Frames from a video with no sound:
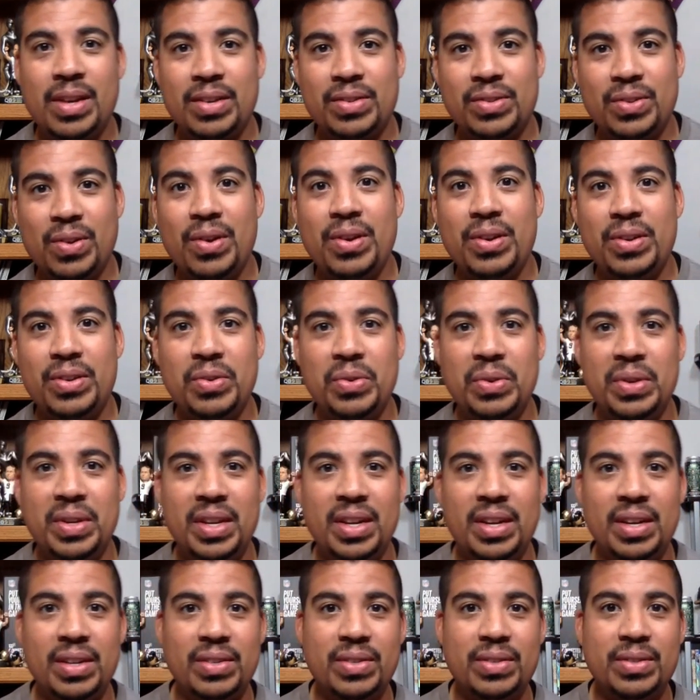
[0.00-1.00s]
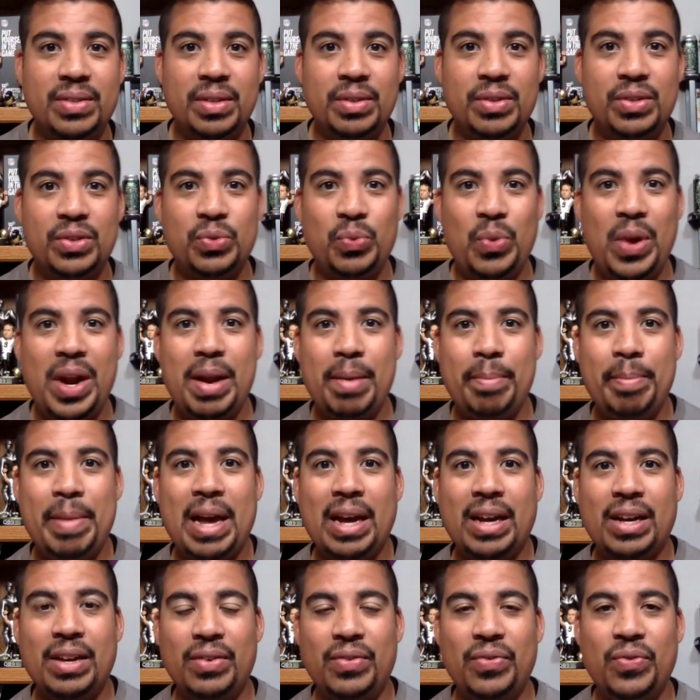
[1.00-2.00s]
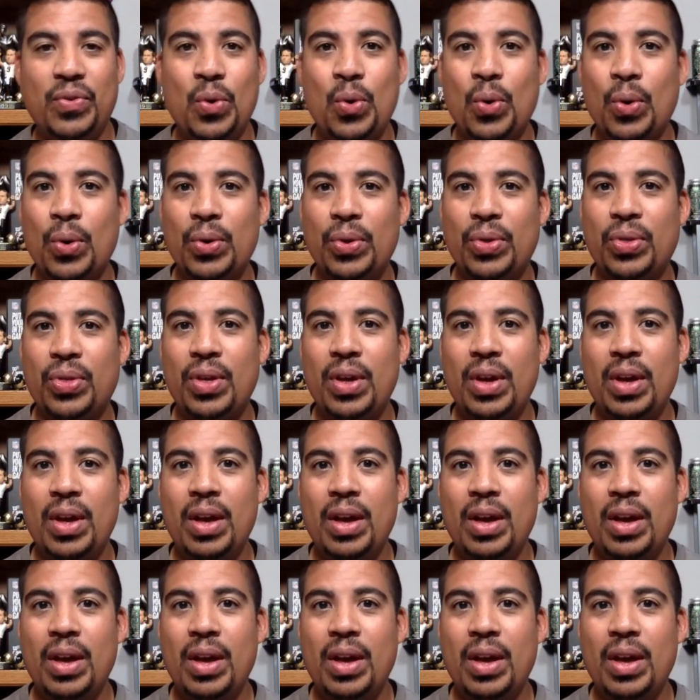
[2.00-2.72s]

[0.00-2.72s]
I was swaying back and forth.